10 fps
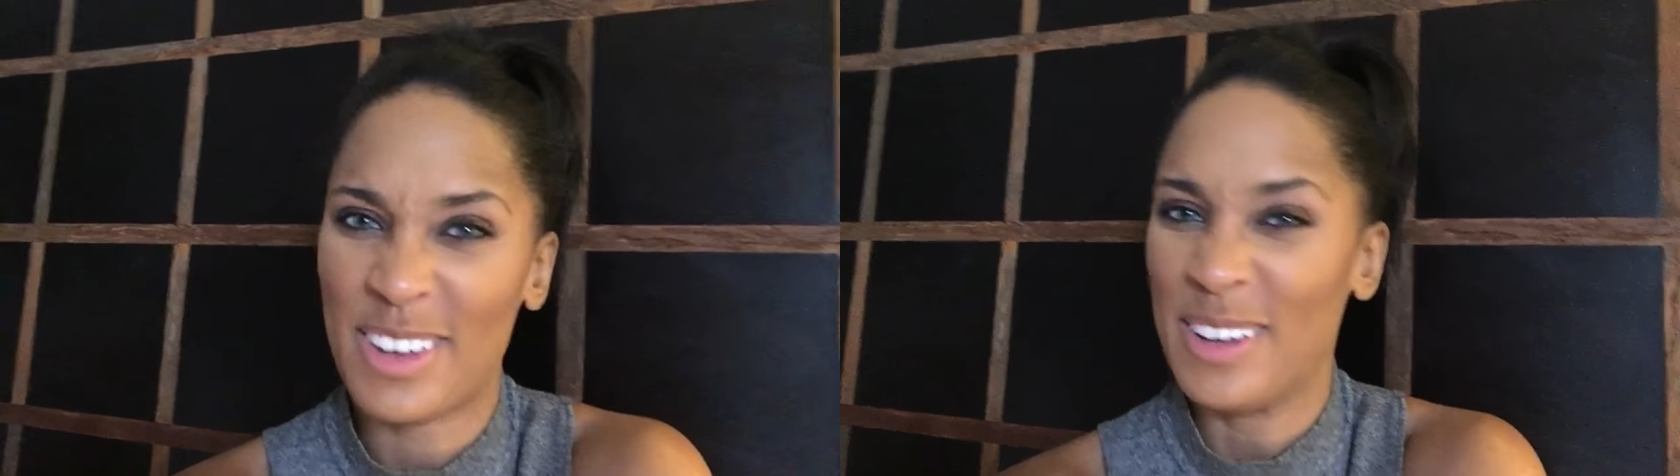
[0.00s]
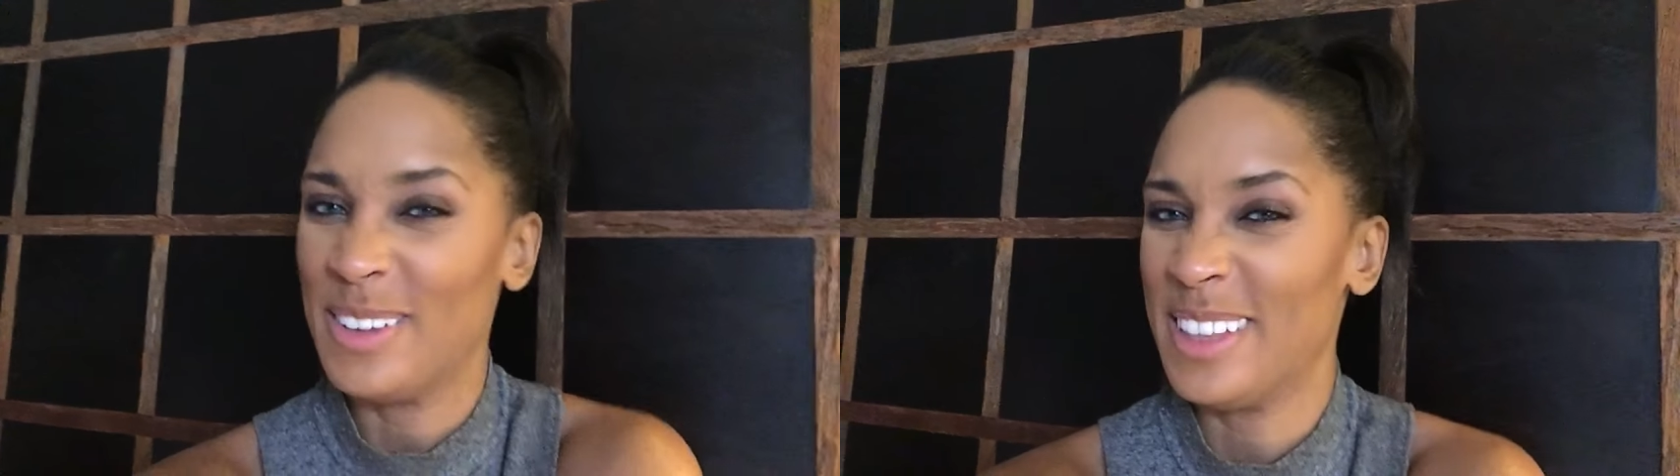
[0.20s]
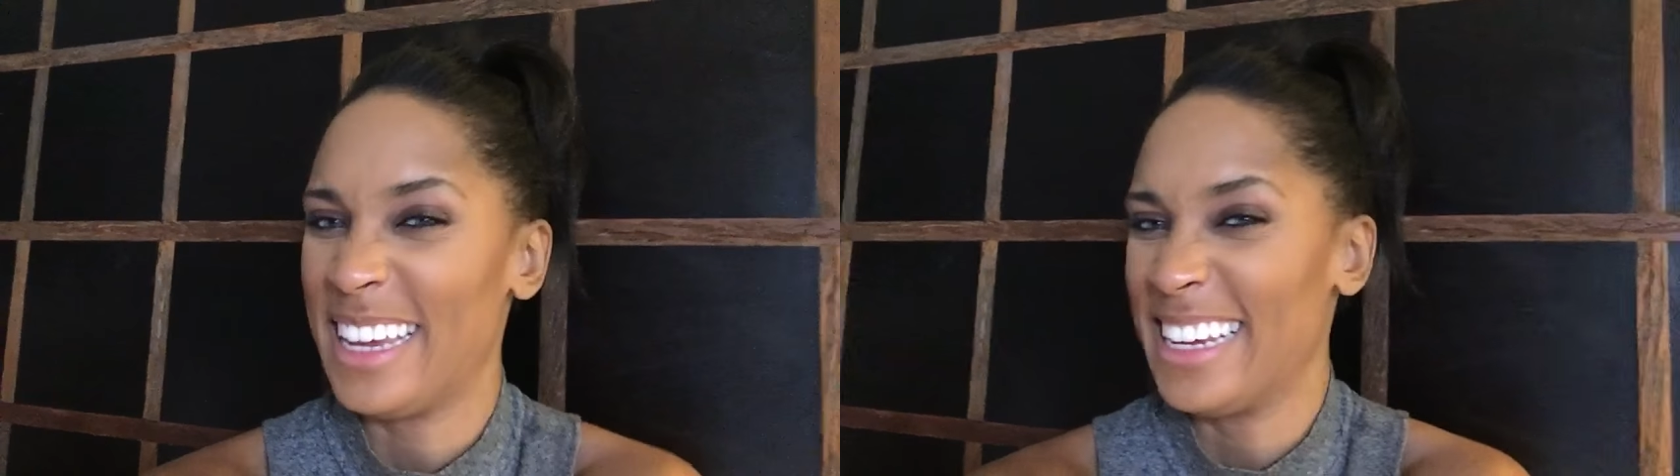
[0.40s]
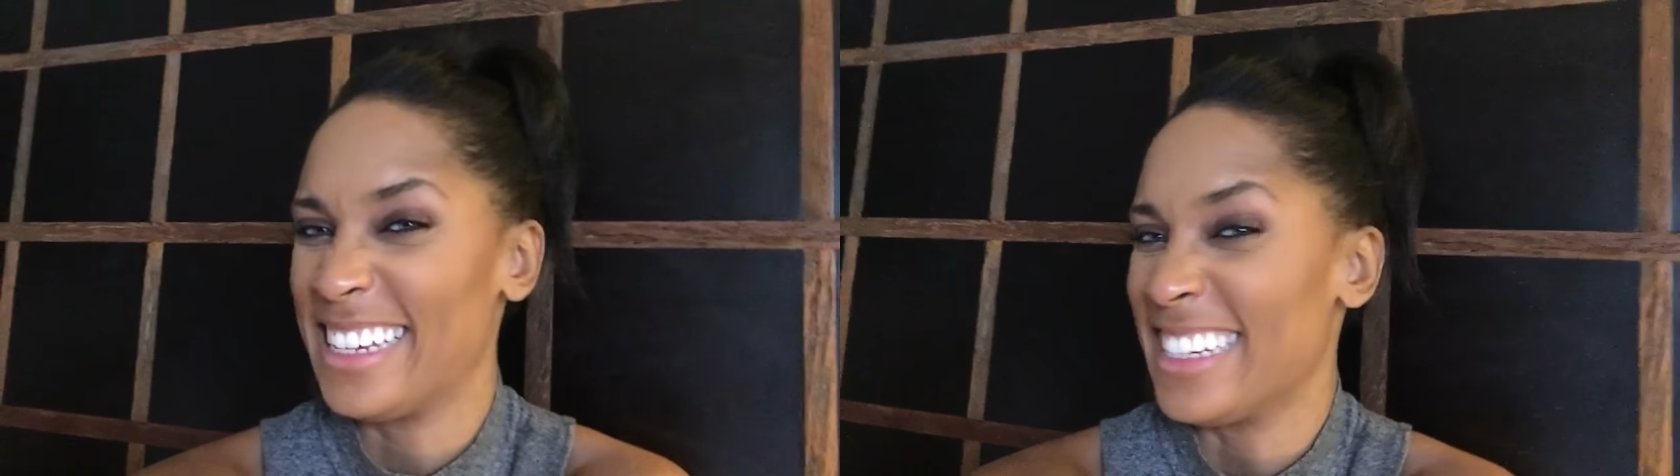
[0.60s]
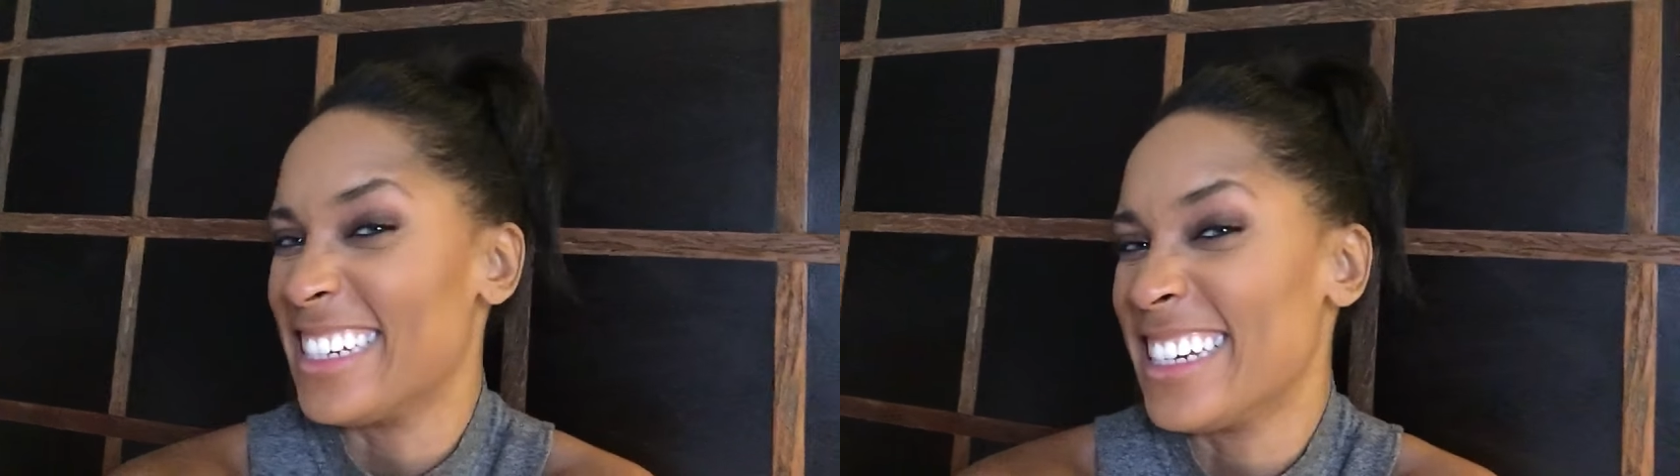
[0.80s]
felt like
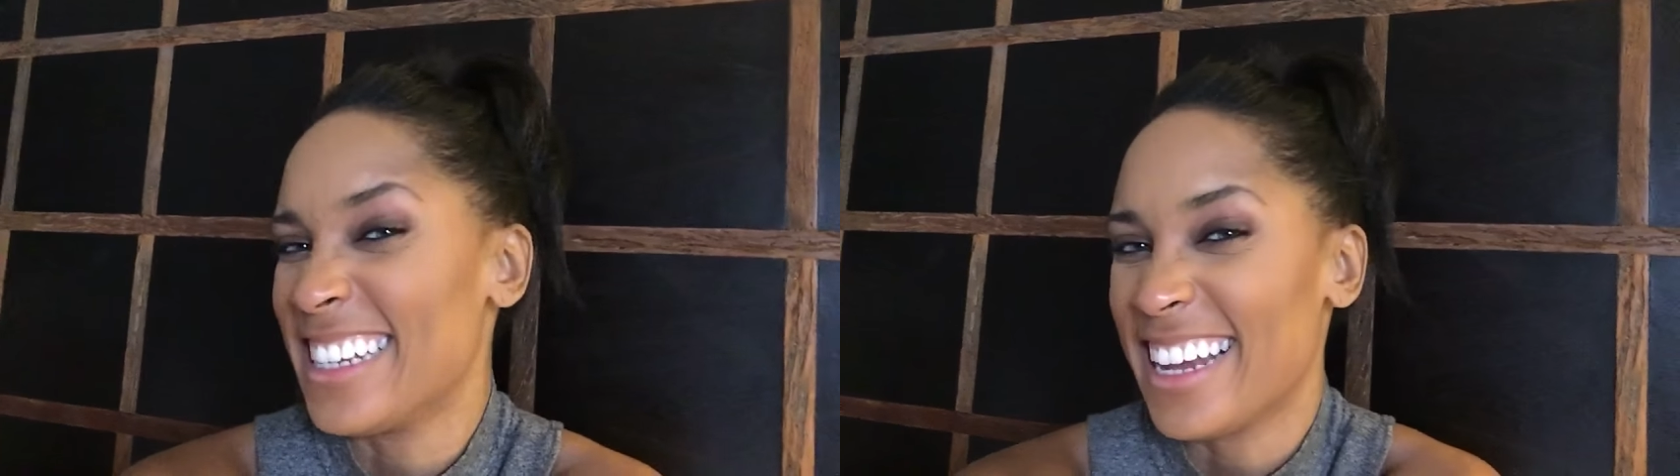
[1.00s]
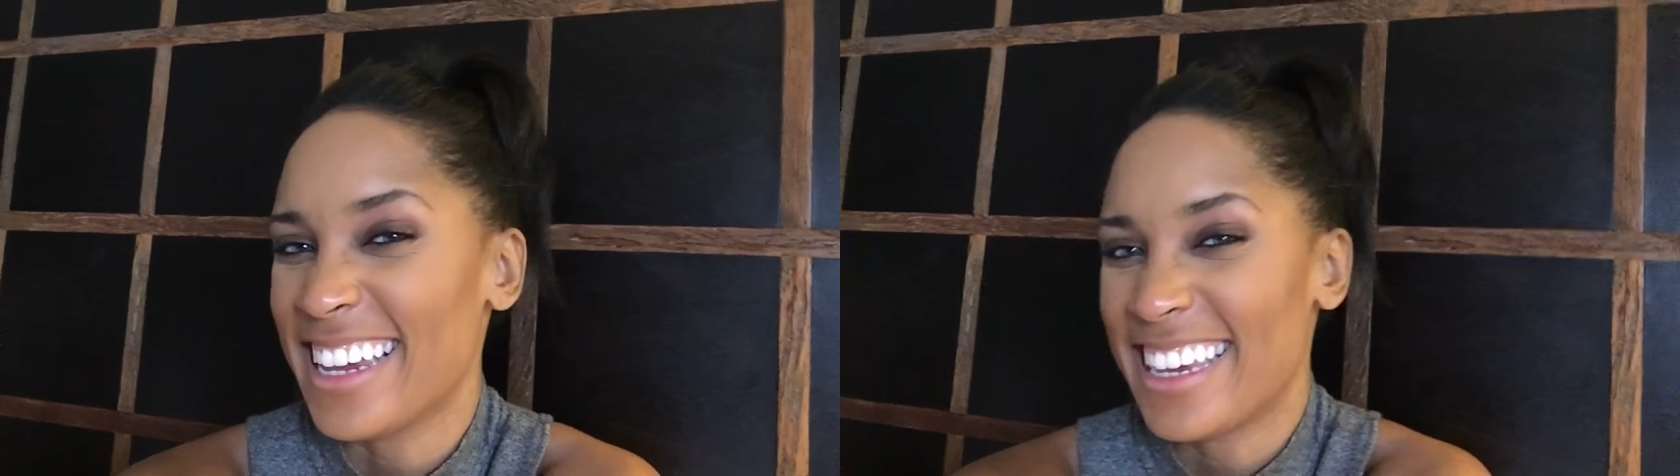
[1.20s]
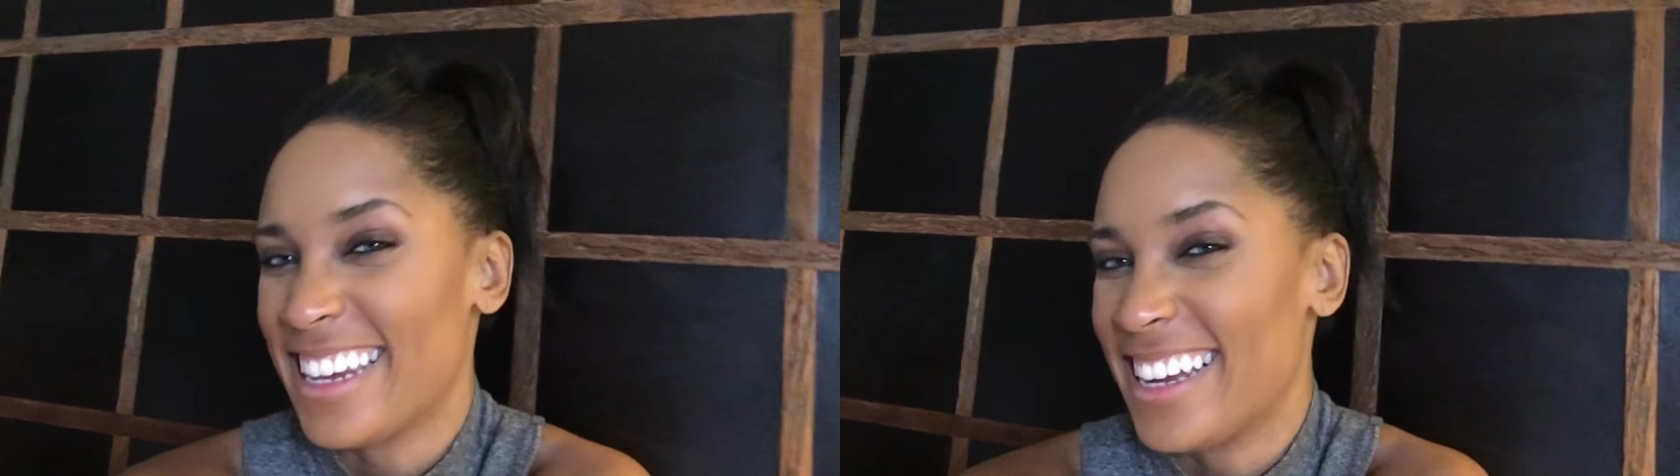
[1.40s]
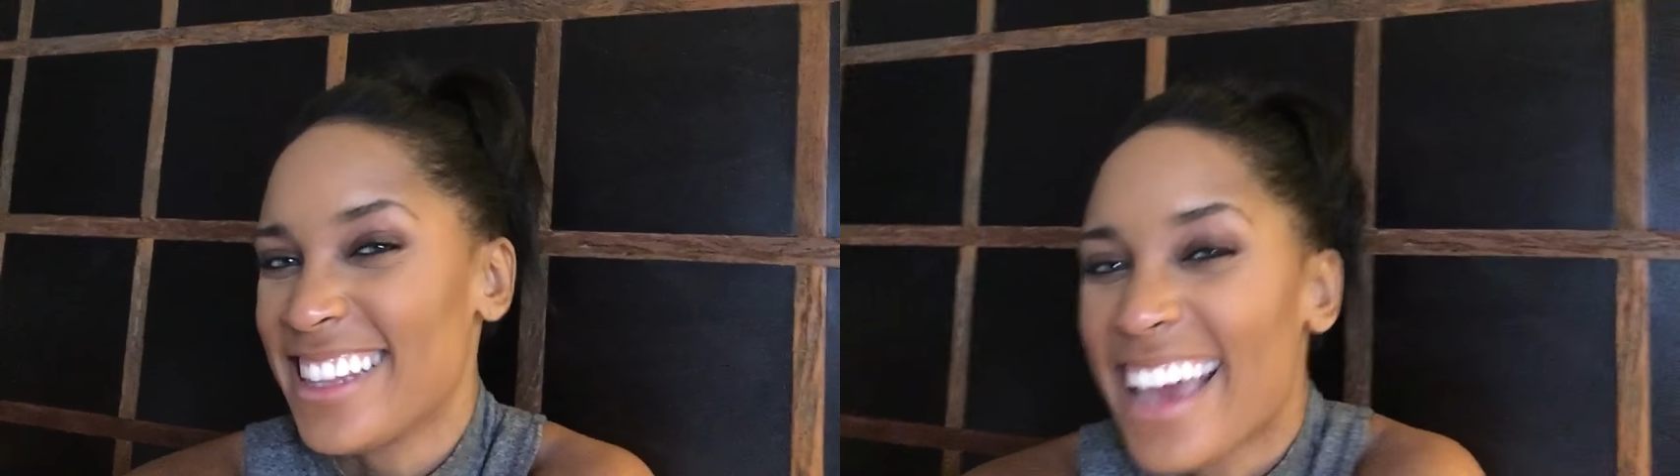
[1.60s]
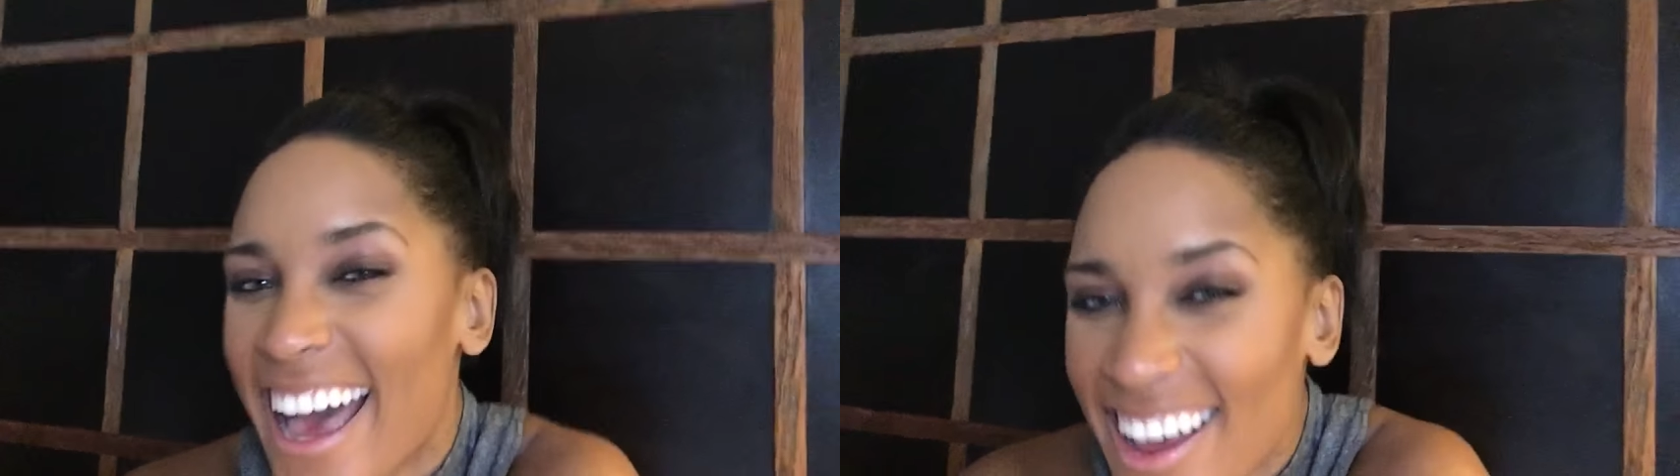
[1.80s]
good and I could get out
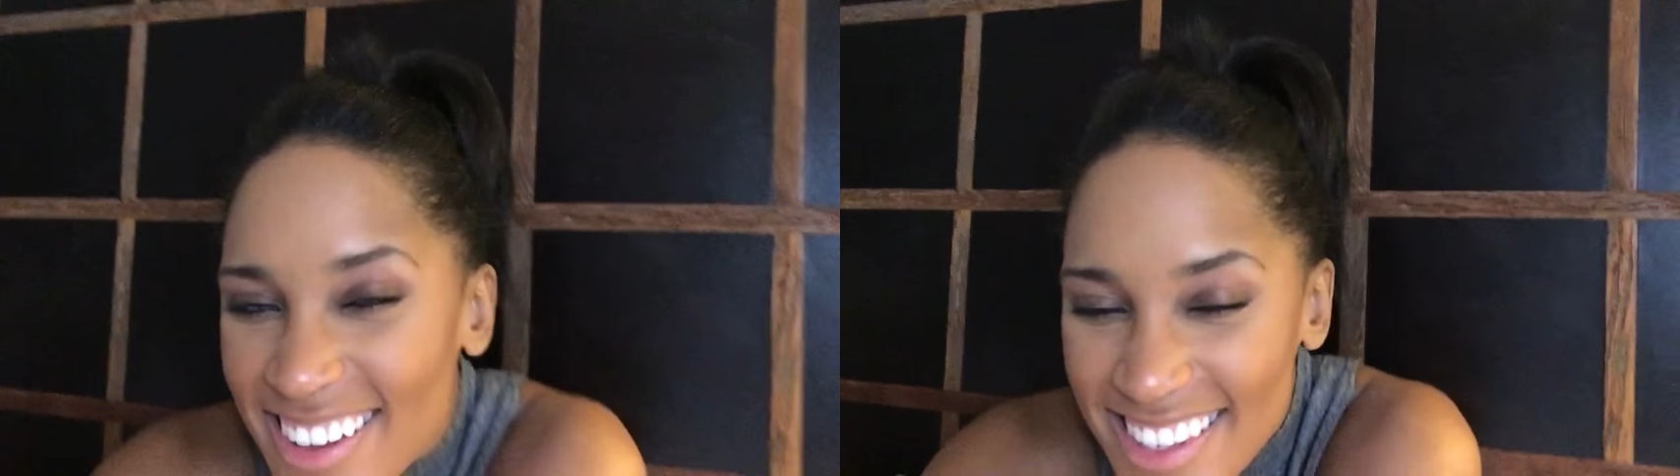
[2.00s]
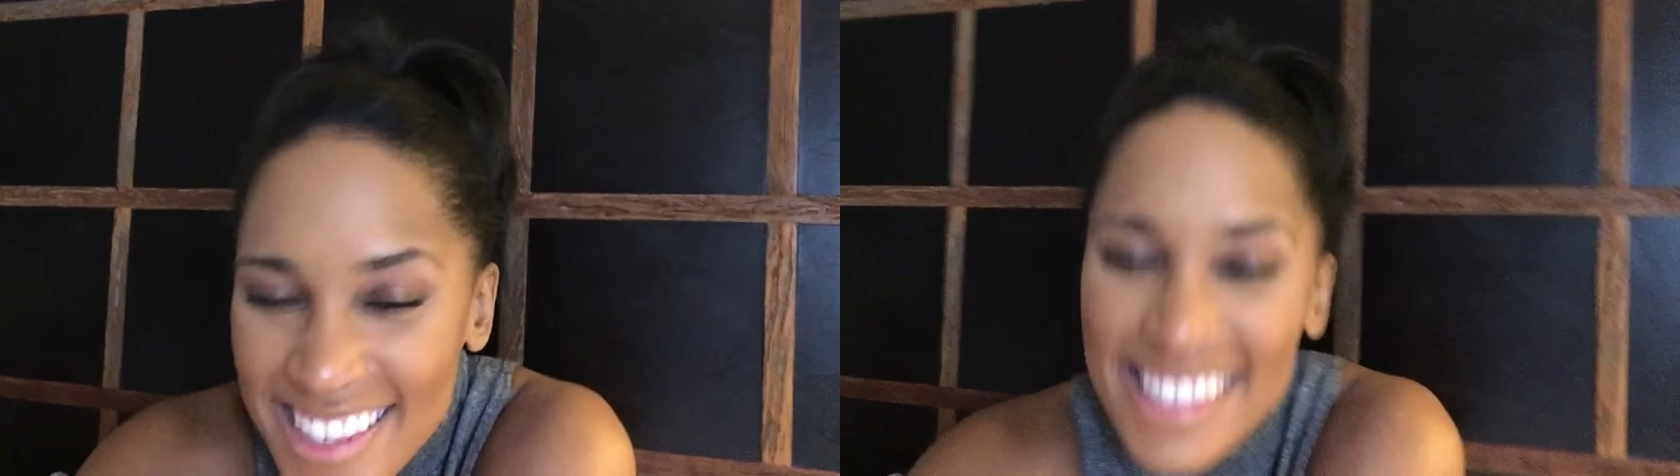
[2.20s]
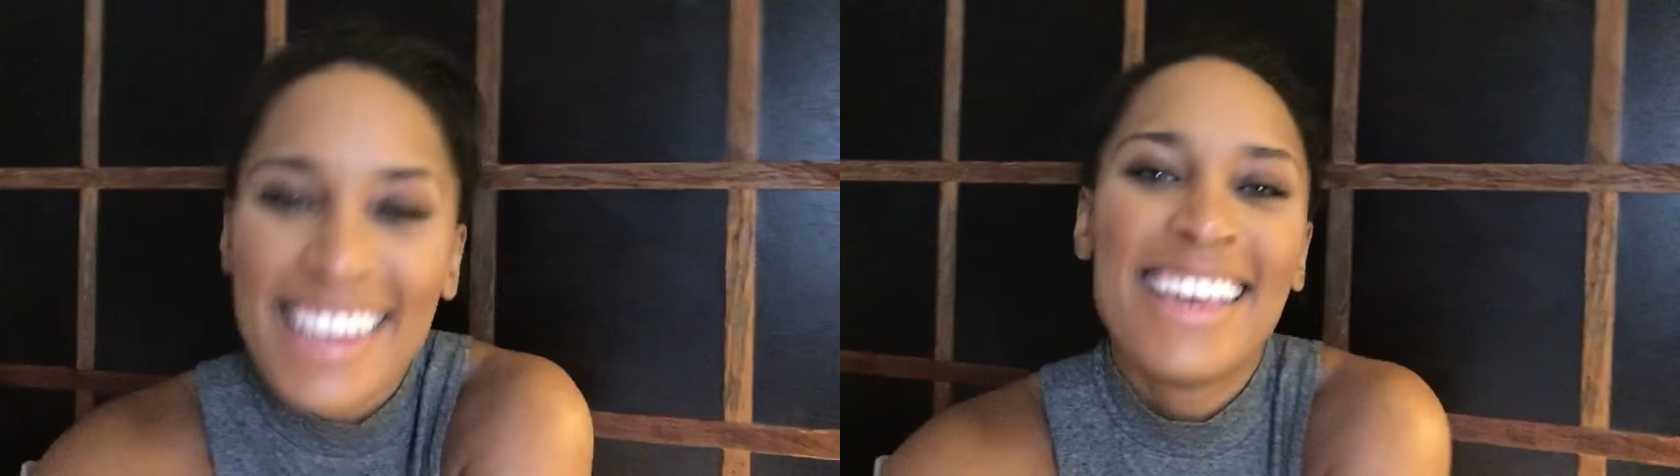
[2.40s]
the house.